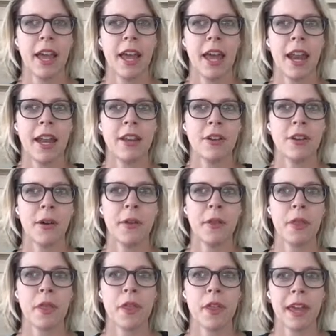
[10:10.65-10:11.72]
And I
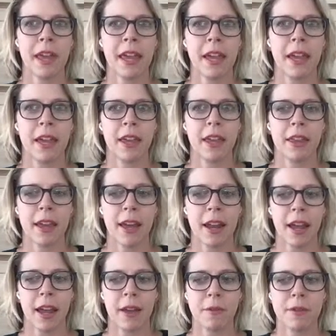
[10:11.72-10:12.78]
don't think
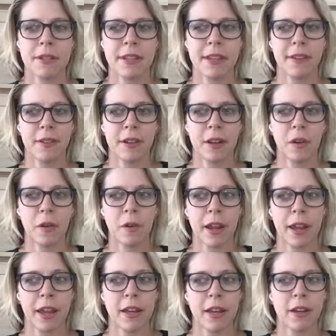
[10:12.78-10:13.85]
that I was given
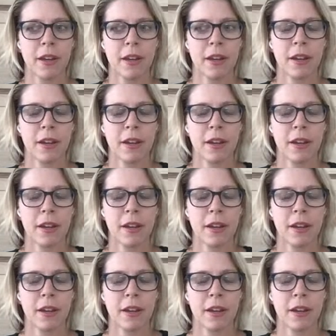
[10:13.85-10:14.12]
great